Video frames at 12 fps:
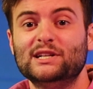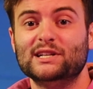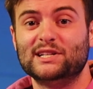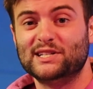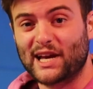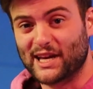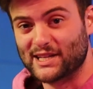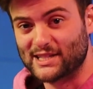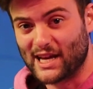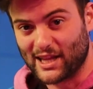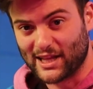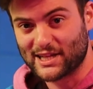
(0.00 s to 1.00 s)
to
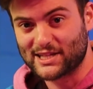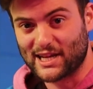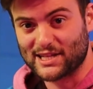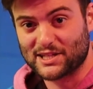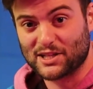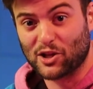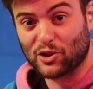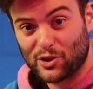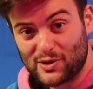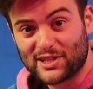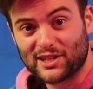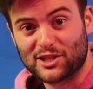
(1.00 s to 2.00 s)
psychedelics as
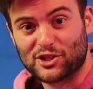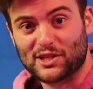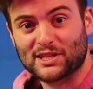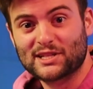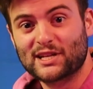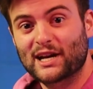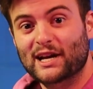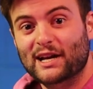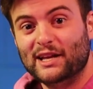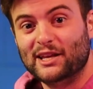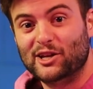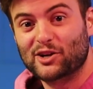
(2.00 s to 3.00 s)
hallucinogens,
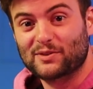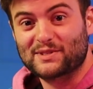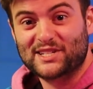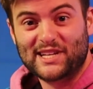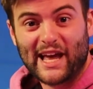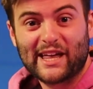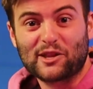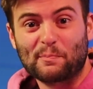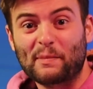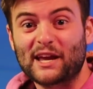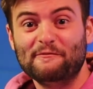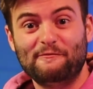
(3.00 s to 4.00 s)
you're saying their
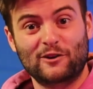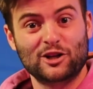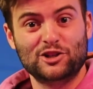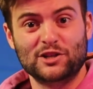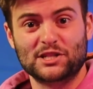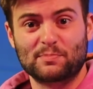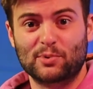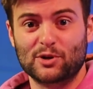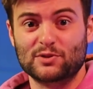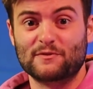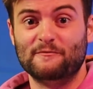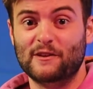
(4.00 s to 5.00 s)
main function is to
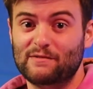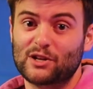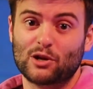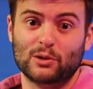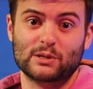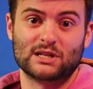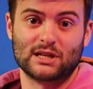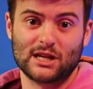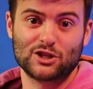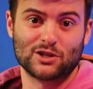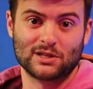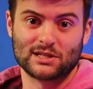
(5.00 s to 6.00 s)
produce vivid
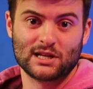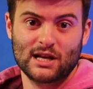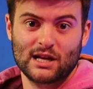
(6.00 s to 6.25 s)
hallucinations,